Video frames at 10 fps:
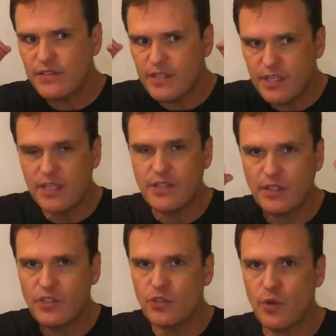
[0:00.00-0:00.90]
and
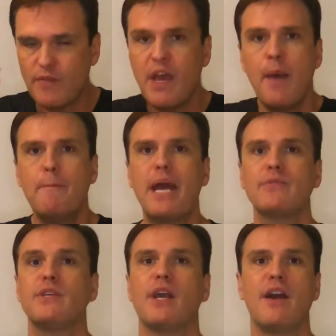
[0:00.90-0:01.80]
statistics just sort of
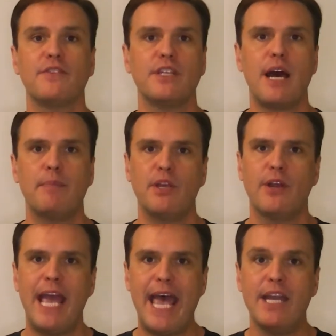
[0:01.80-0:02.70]
bouncing off the top of
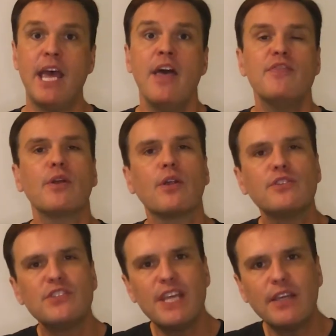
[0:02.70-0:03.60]
your head, there are
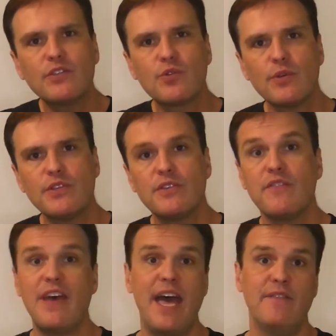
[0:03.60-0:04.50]
6 sources
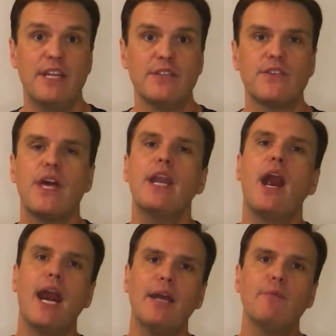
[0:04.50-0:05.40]
of evidence that
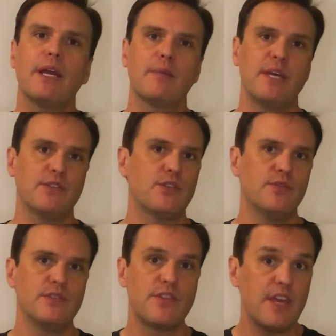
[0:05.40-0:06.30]
I recommend
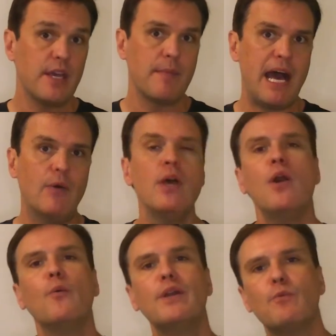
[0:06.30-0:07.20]
students think about
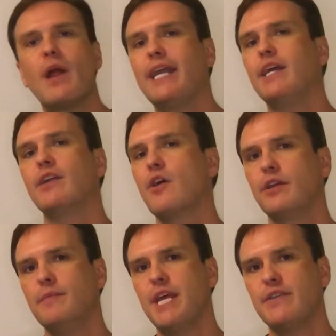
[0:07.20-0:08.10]
when writing an argument